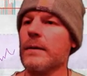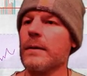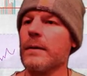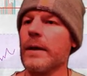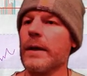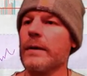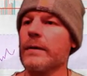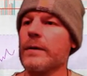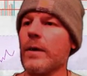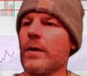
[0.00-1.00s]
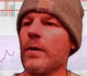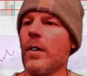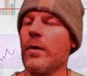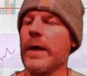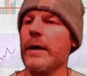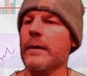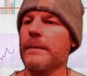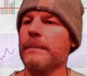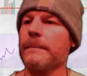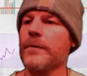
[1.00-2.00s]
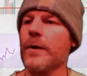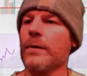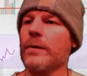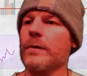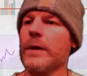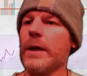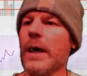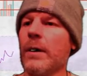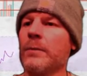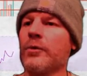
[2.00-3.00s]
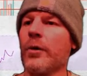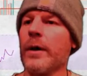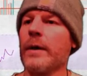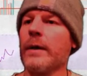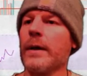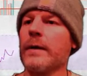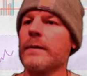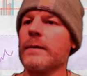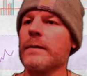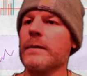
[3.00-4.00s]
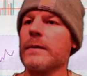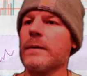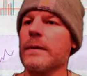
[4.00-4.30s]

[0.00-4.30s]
all right, so, okay. So see how I'm drawing this?